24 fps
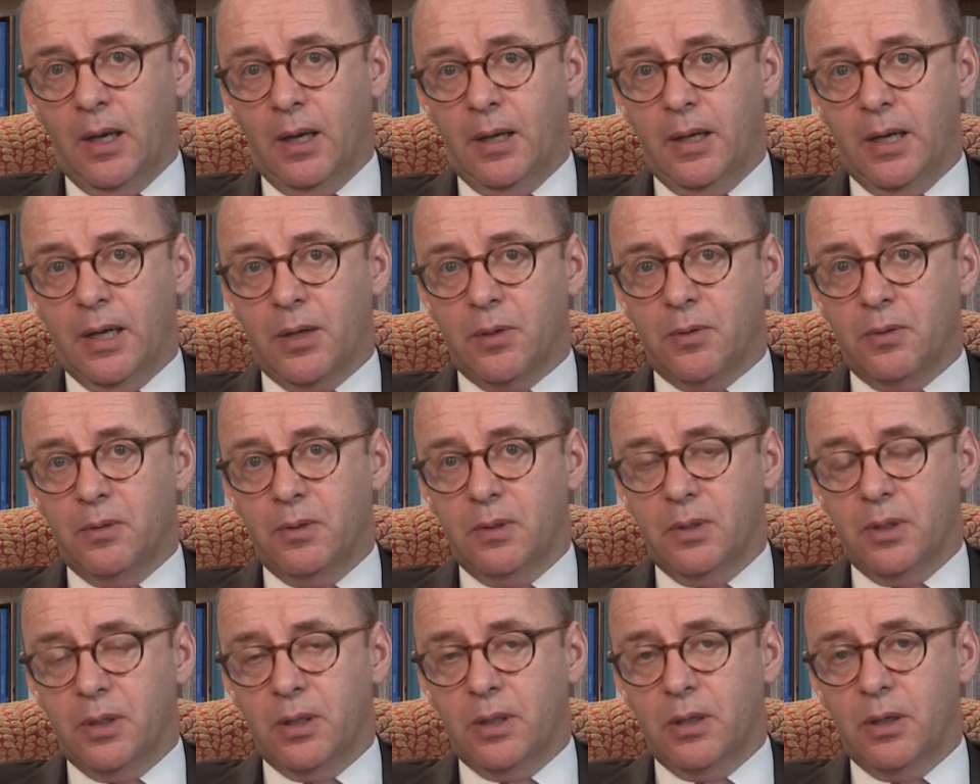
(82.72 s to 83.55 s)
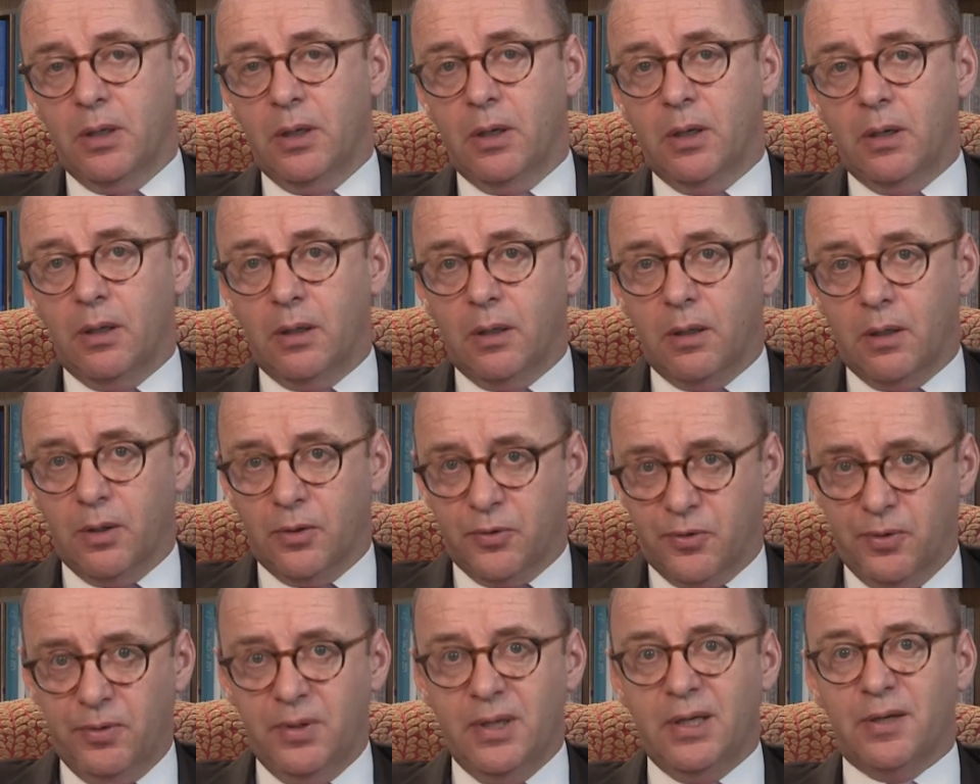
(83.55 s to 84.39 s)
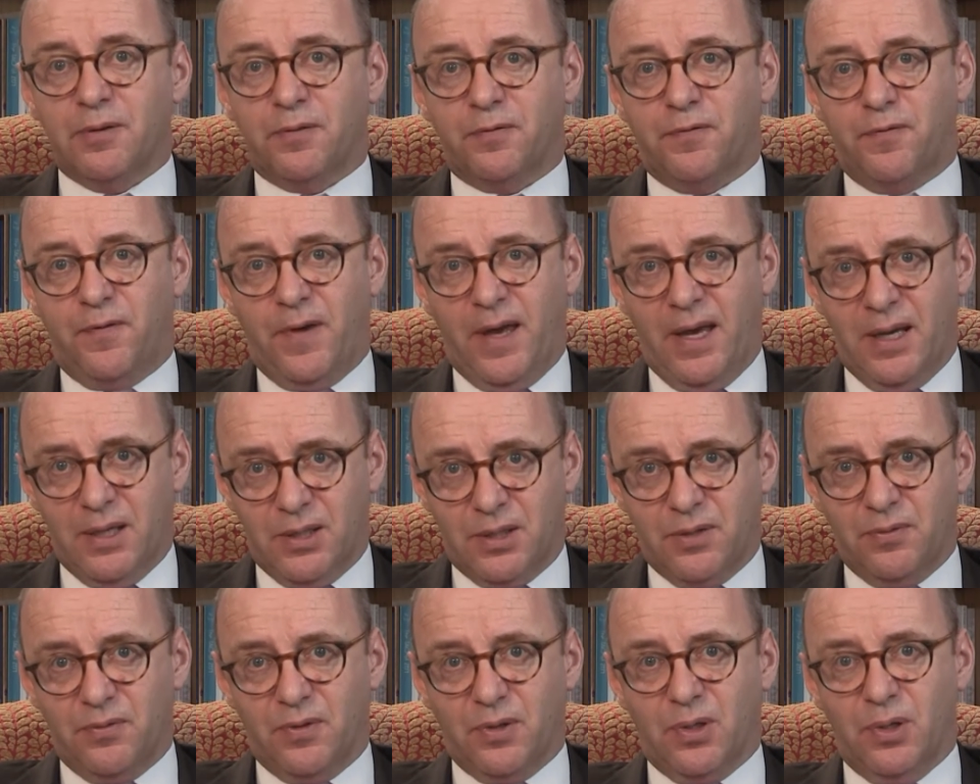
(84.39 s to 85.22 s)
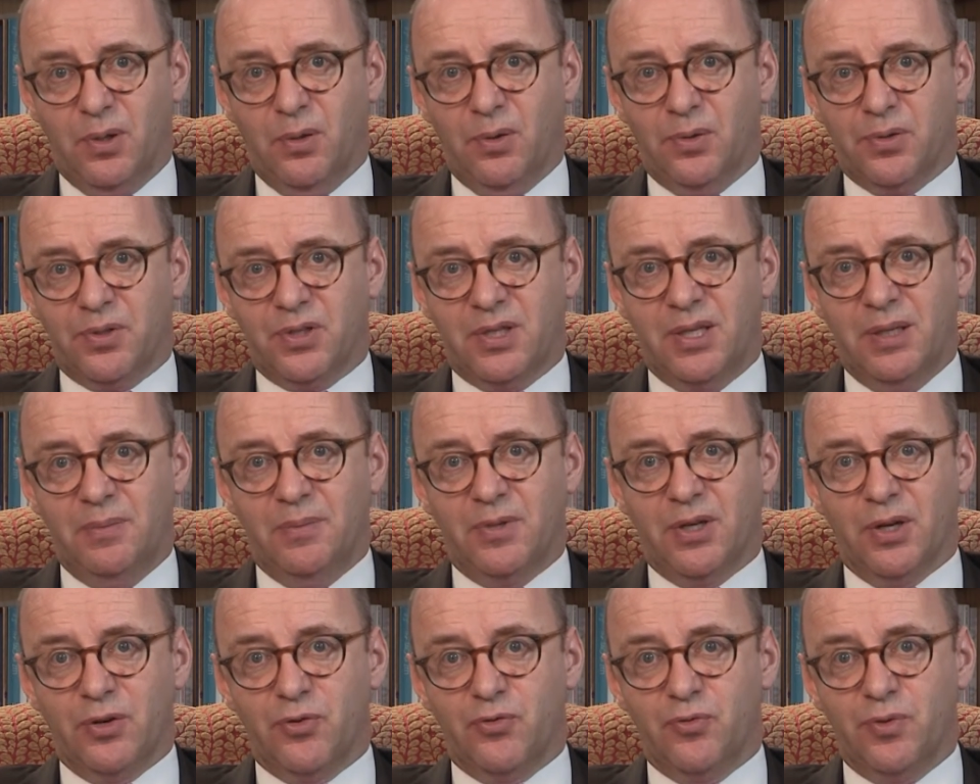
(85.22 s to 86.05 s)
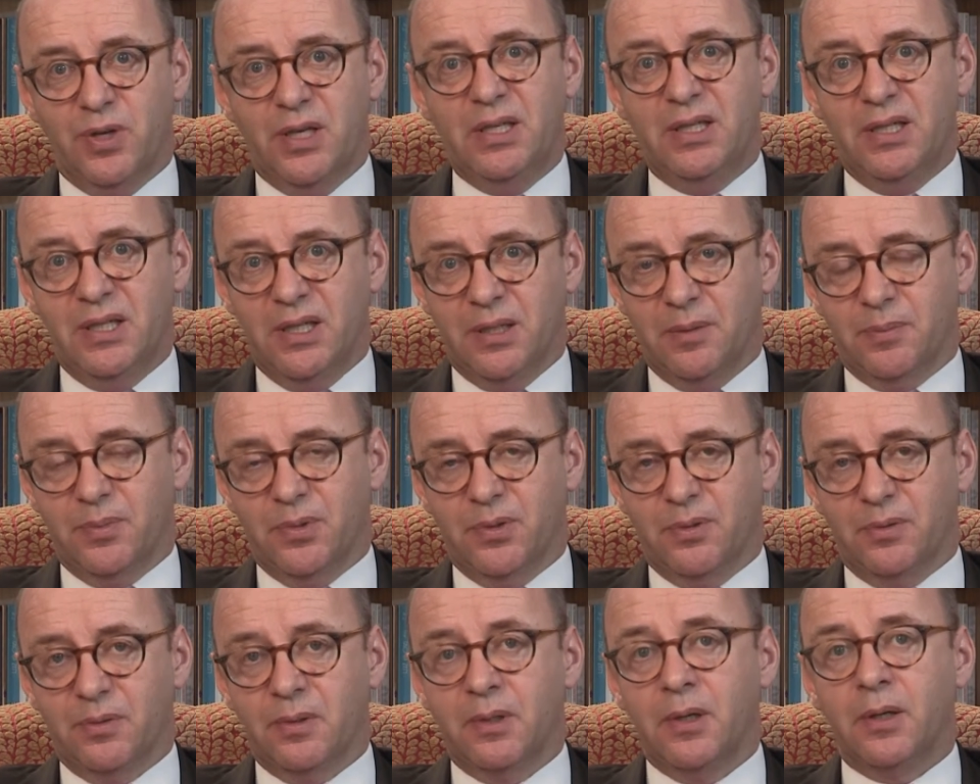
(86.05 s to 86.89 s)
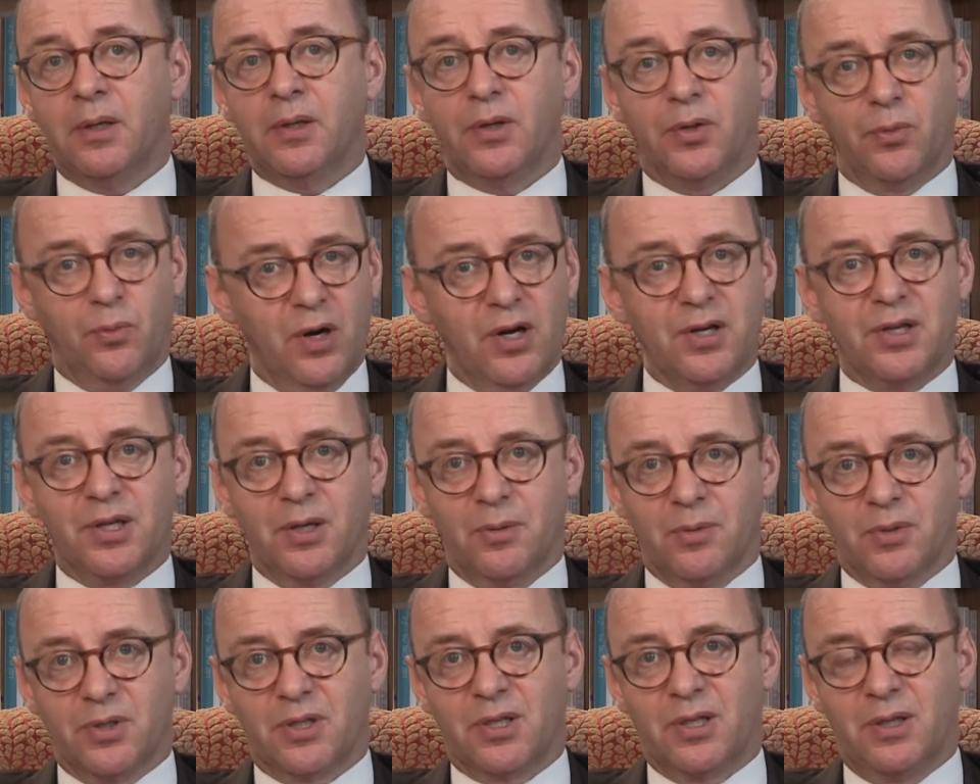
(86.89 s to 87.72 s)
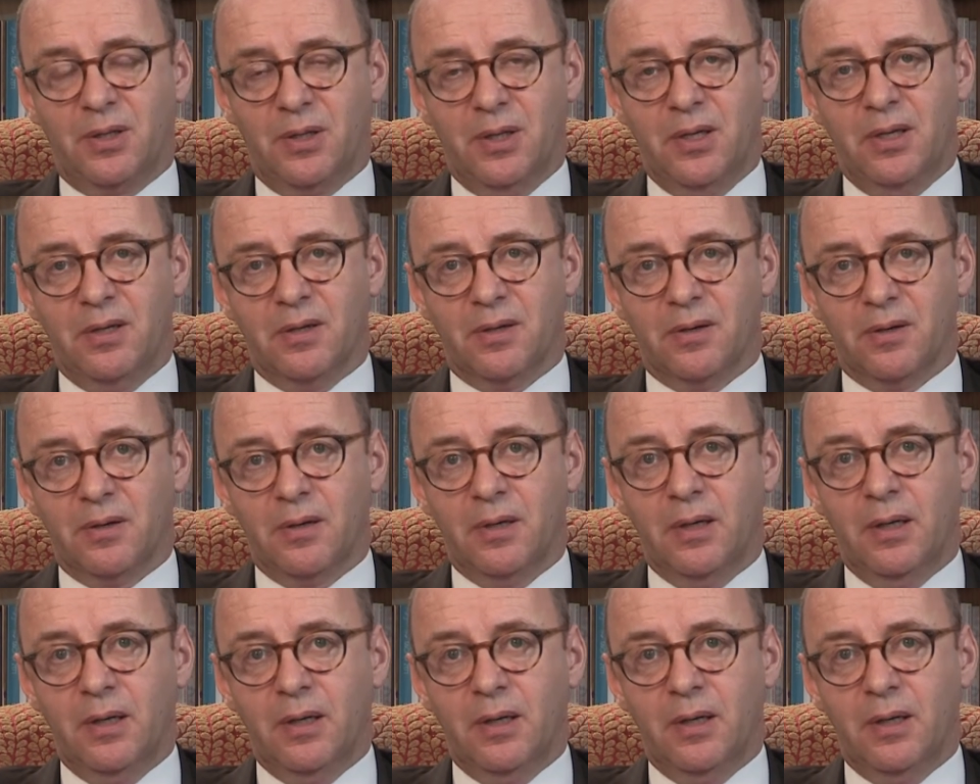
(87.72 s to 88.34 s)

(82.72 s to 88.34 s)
Now, although the effect of the clause seemed unreasonable, the wording was clear,